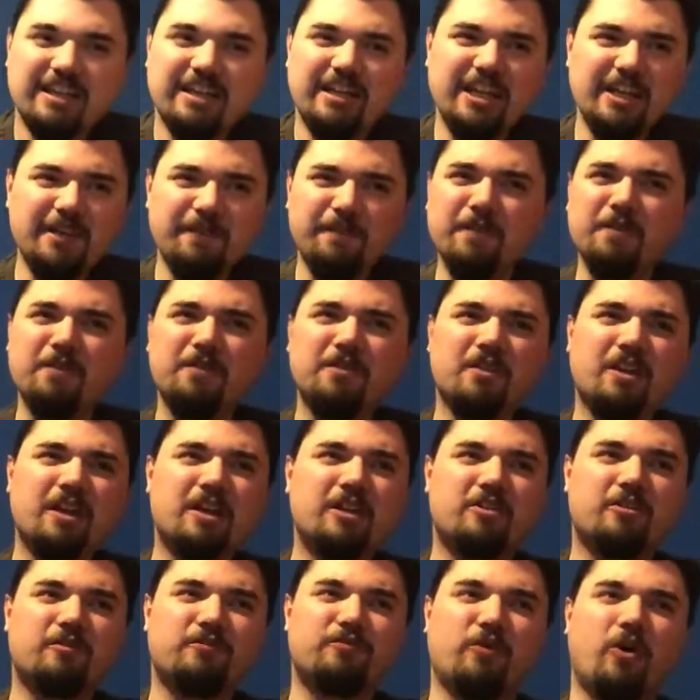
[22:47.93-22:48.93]
Even
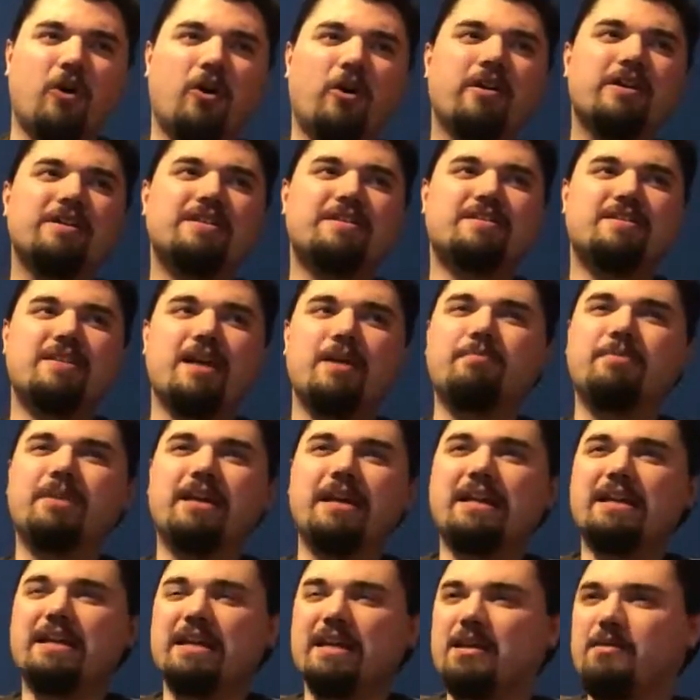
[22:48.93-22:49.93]
as far as them
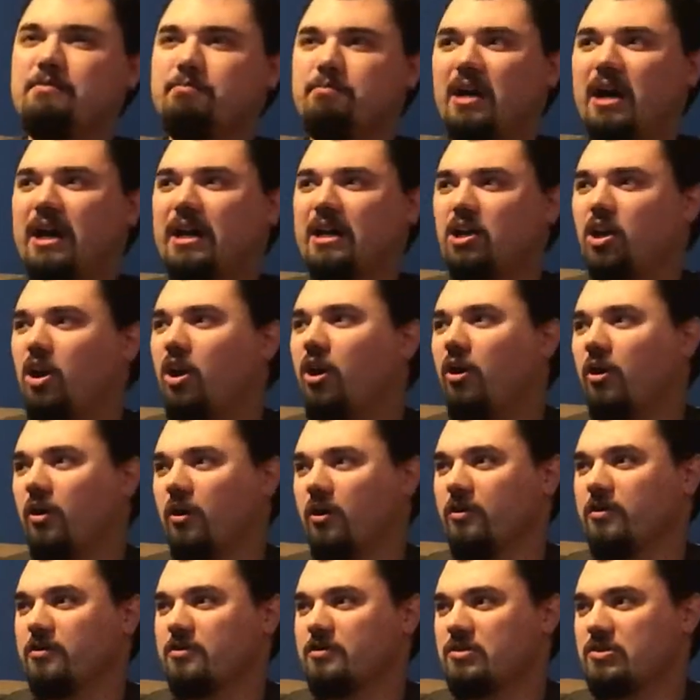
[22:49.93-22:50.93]
getting hit by
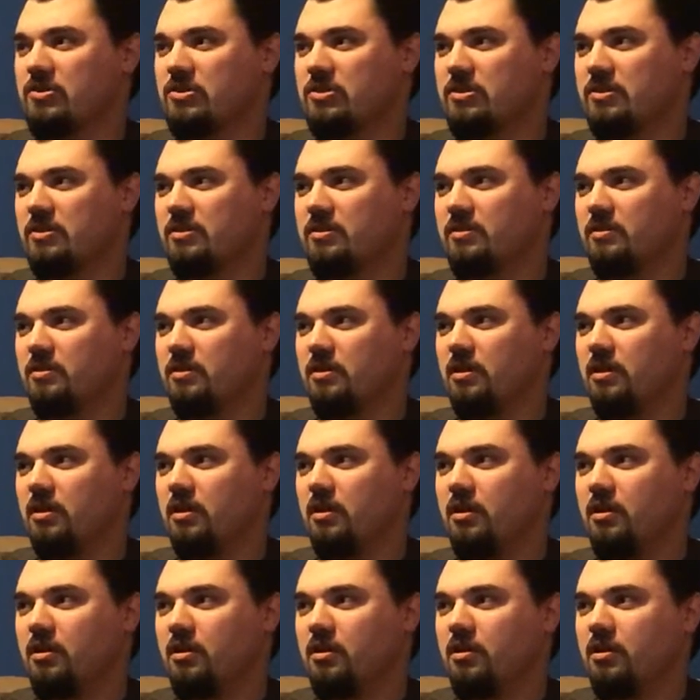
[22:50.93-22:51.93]
cars.
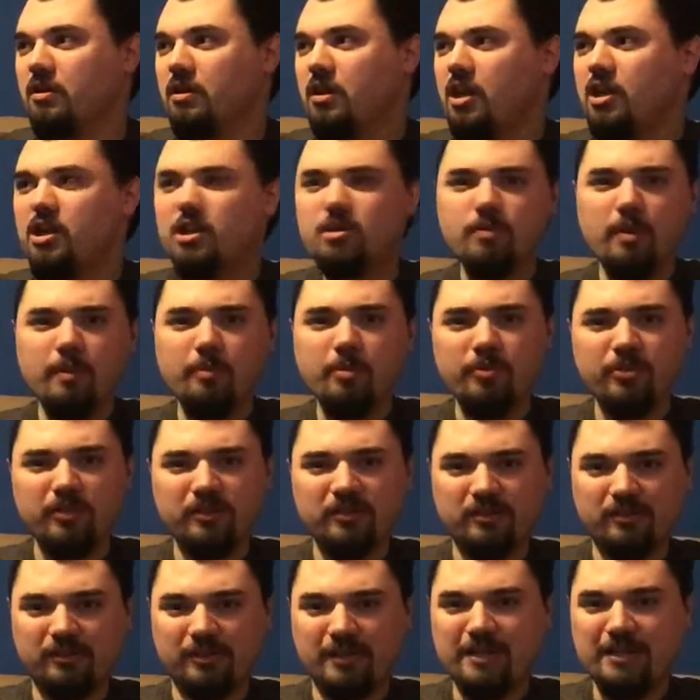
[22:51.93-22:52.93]
Nope. You remember the
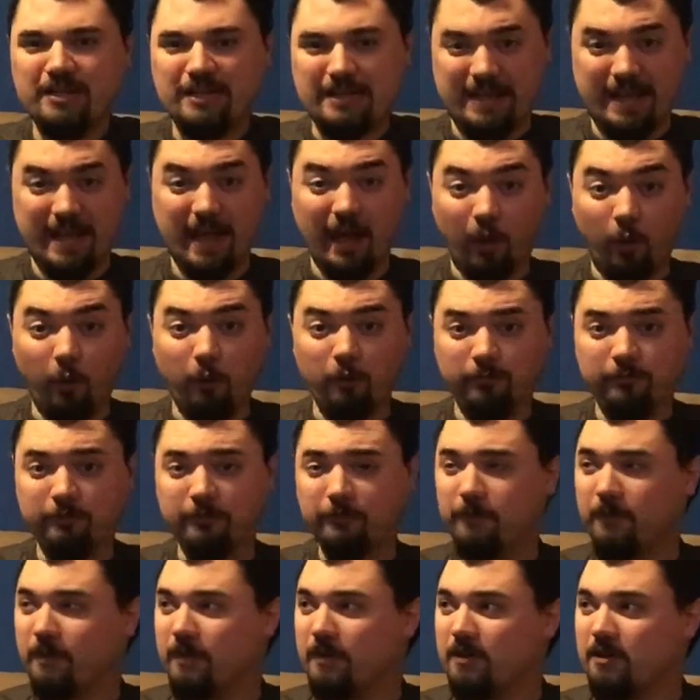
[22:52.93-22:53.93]
scene in
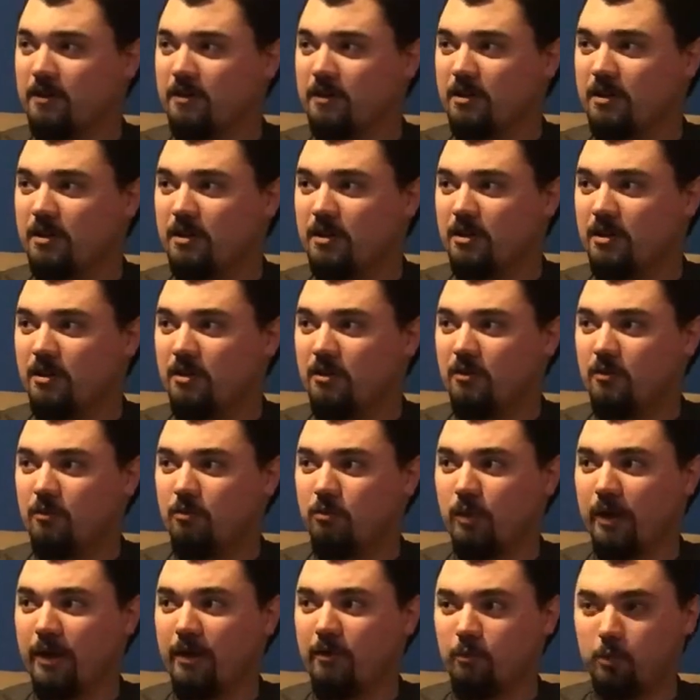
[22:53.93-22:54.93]
Elf
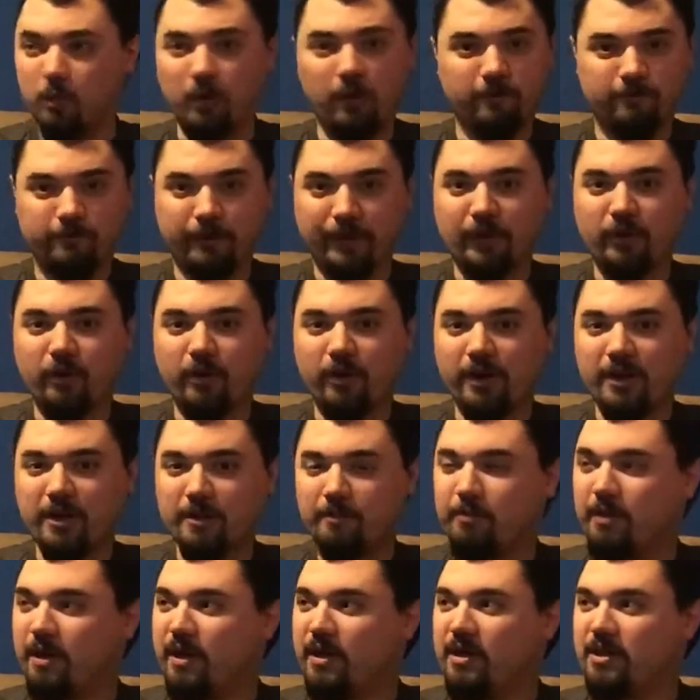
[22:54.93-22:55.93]
when Will Ferrell got
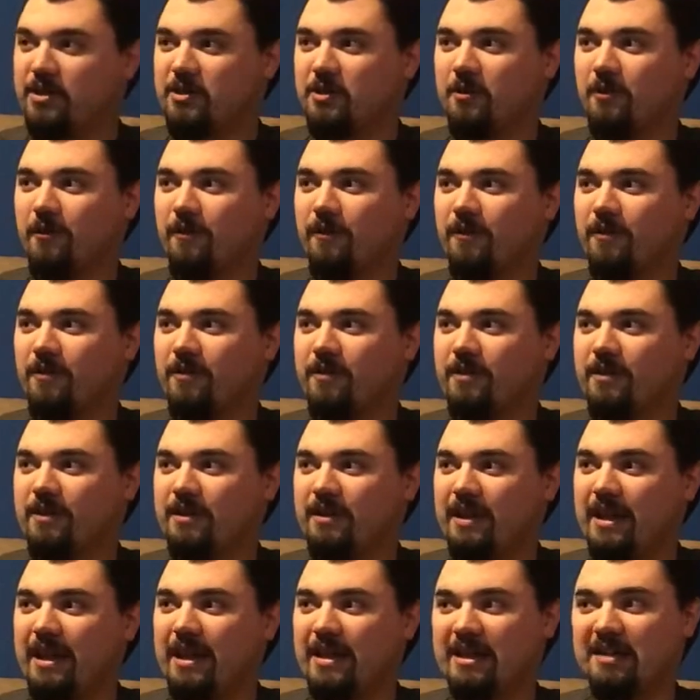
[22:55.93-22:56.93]
hit by a car?
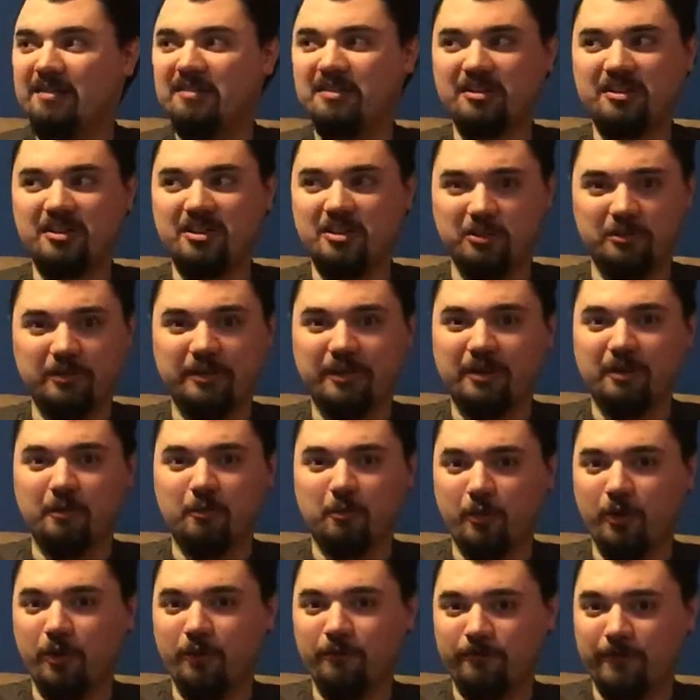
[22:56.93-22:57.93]
And it's clear
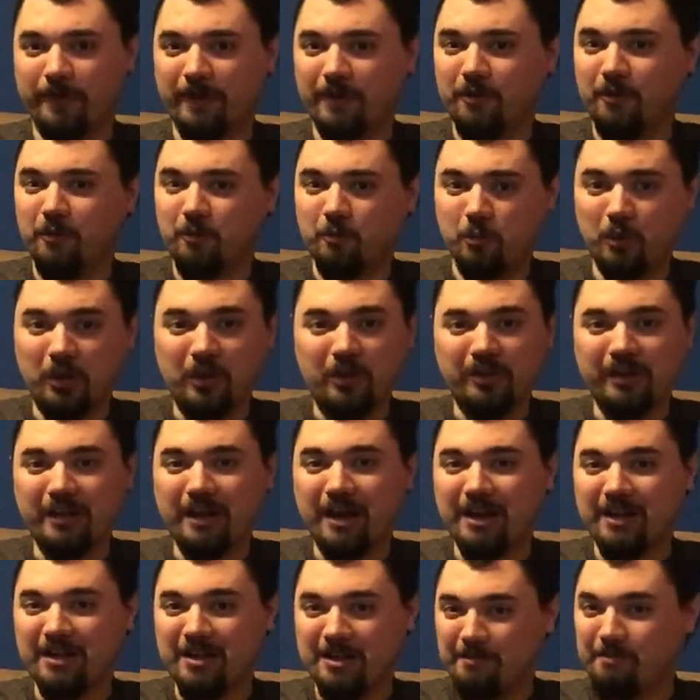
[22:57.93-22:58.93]
Will Ferrell really
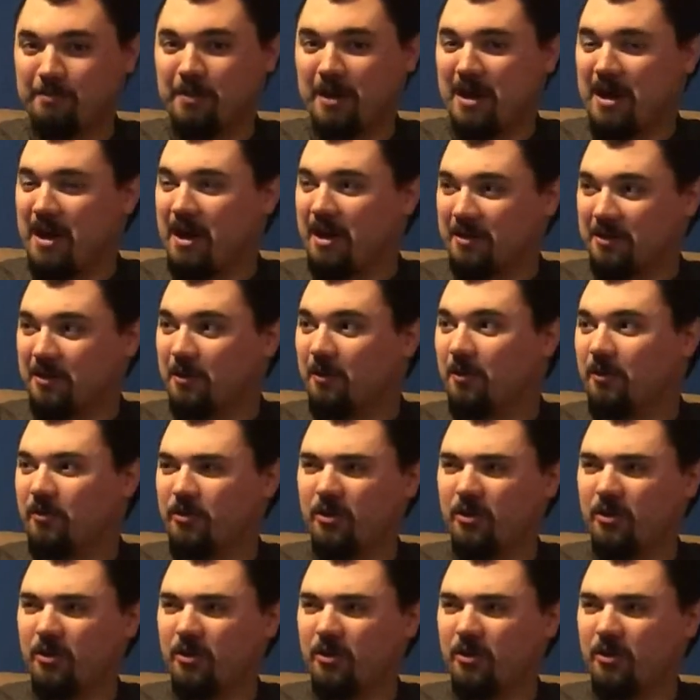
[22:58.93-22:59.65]
got hit by a car.